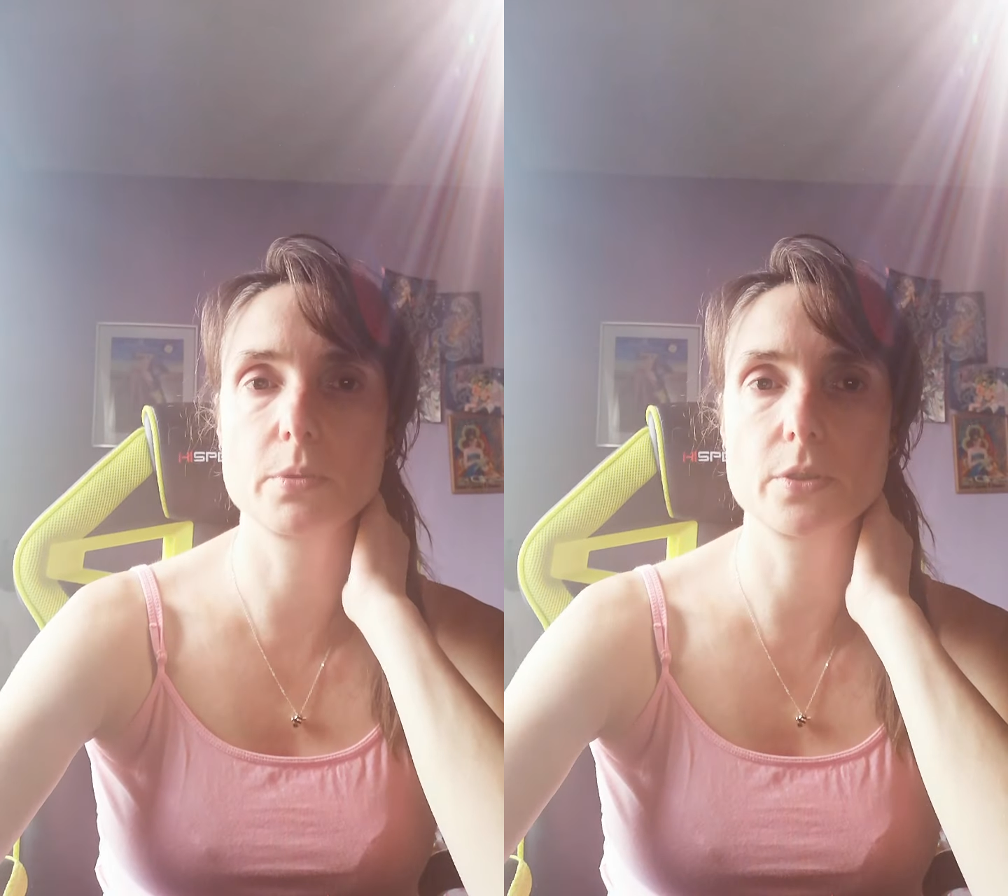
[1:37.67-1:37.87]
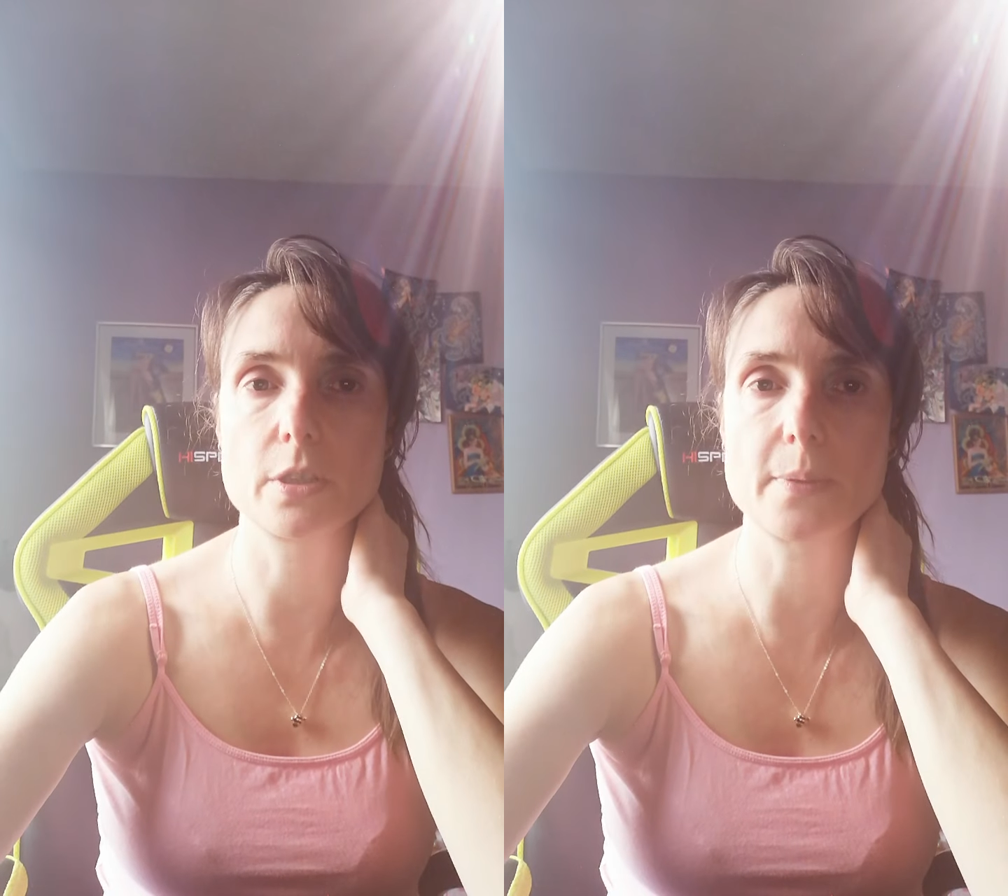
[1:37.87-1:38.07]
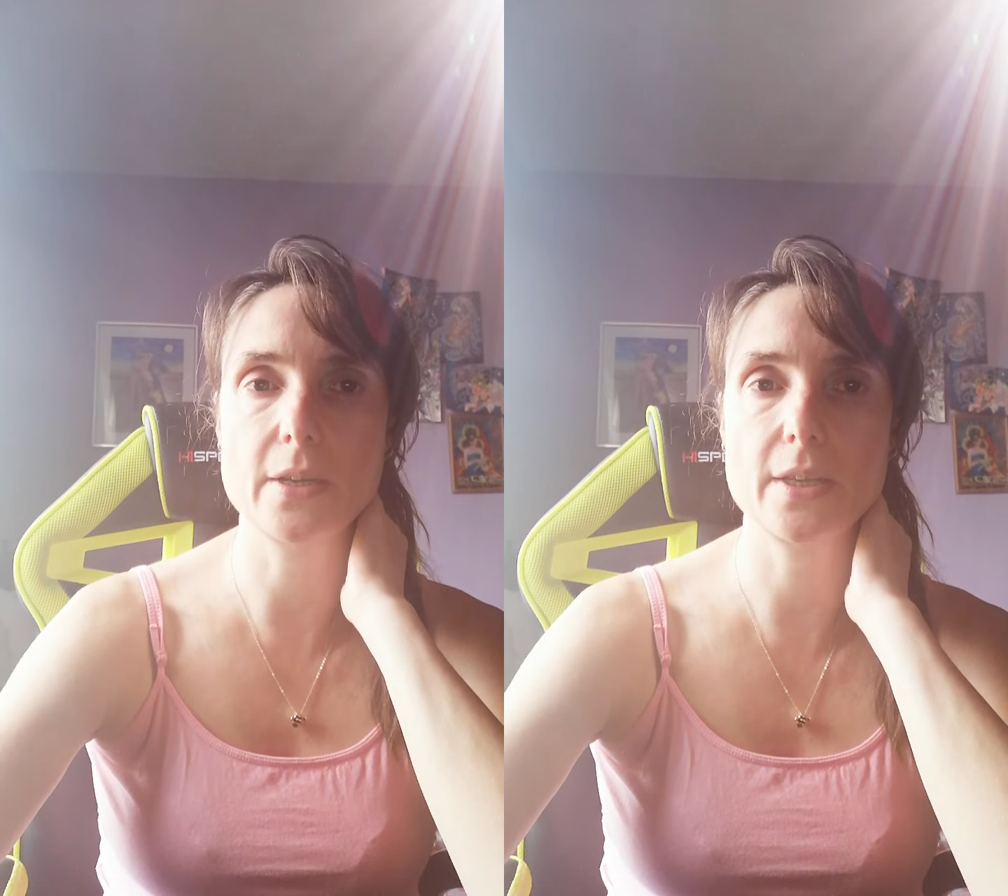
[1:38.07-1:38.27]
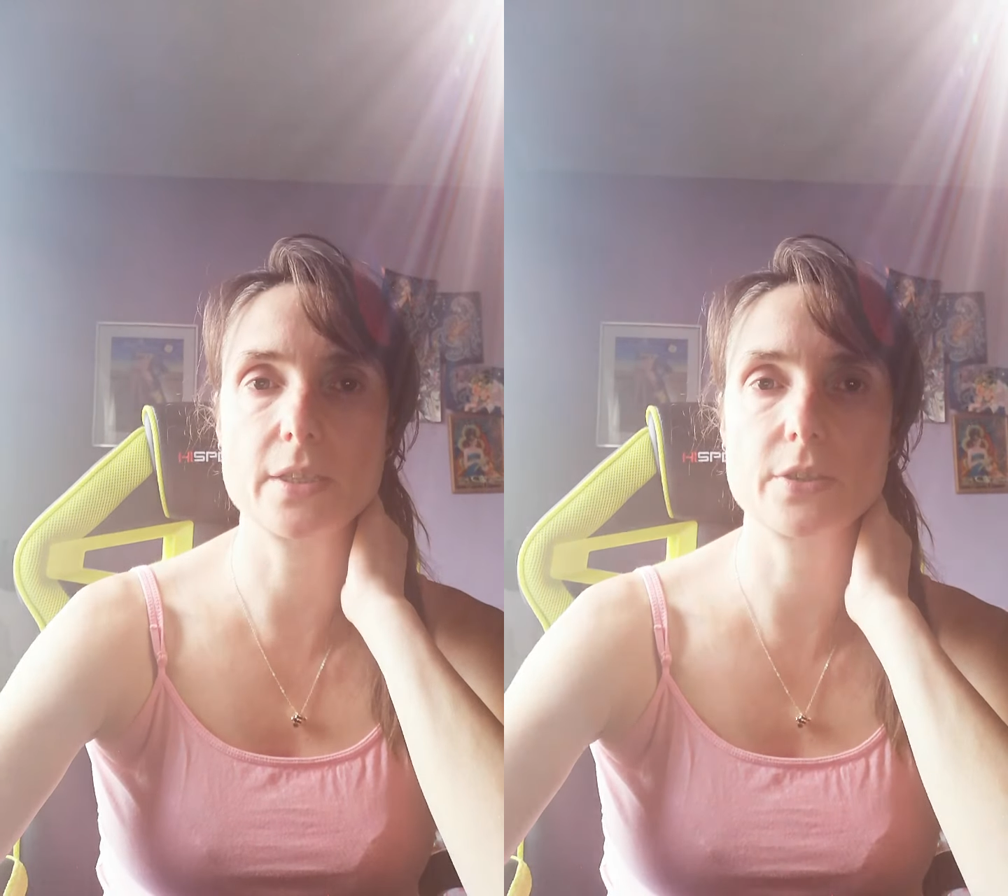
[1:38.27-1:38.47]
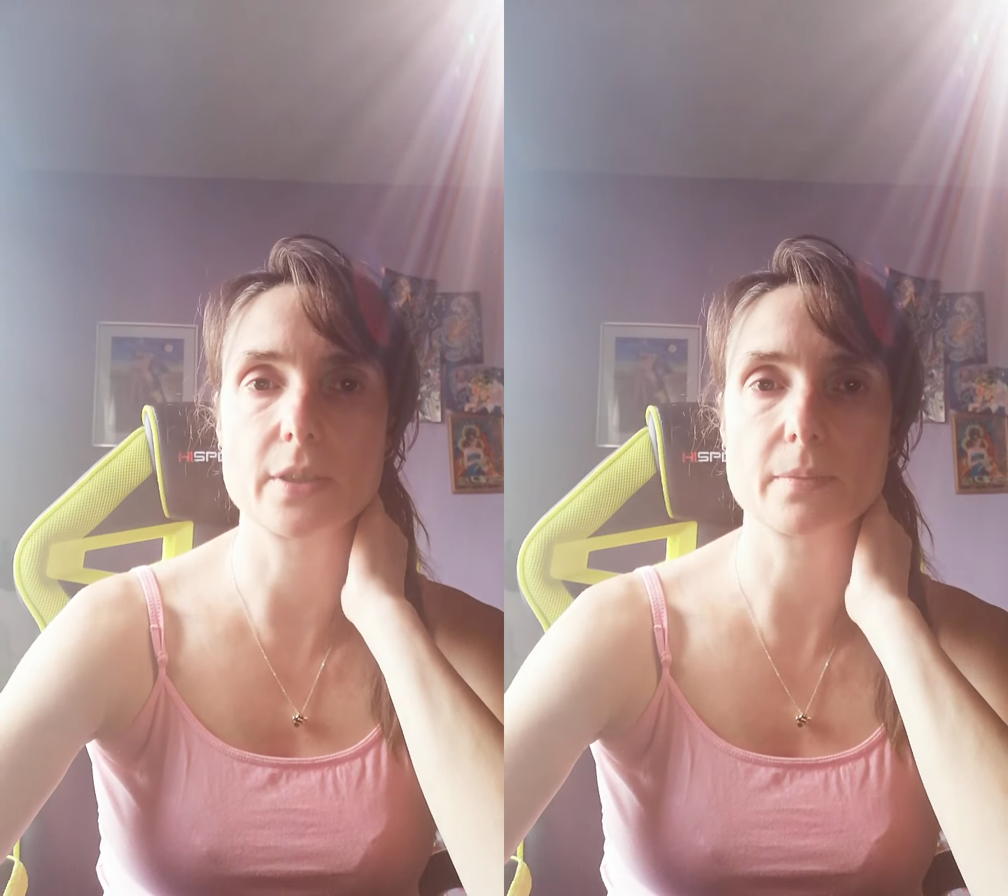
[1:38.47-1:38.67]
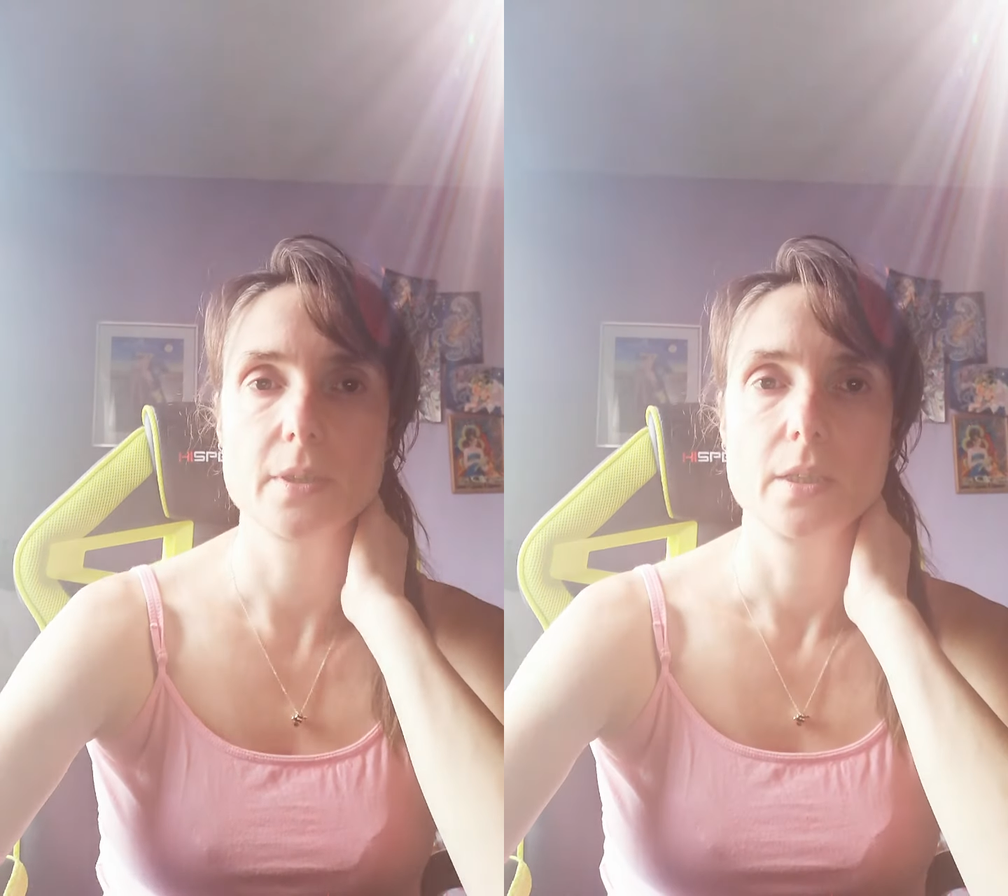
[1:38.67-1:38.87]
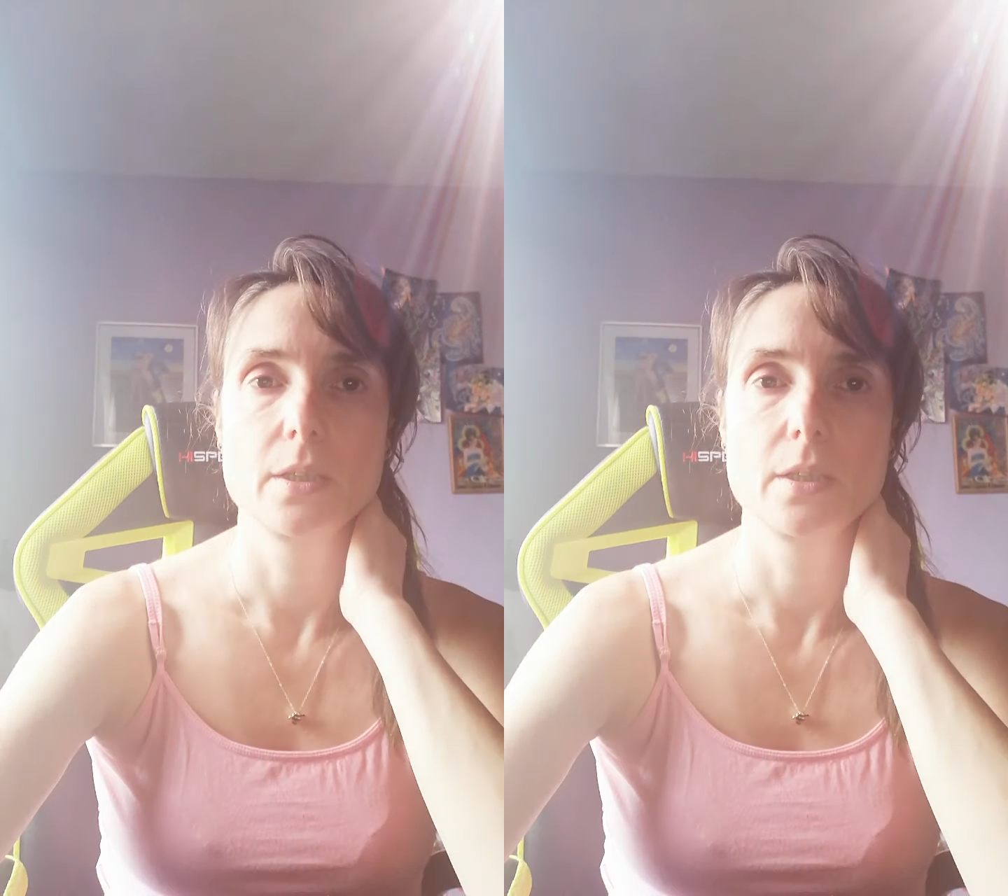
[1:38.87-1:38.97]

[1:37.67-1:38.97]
worry about anything.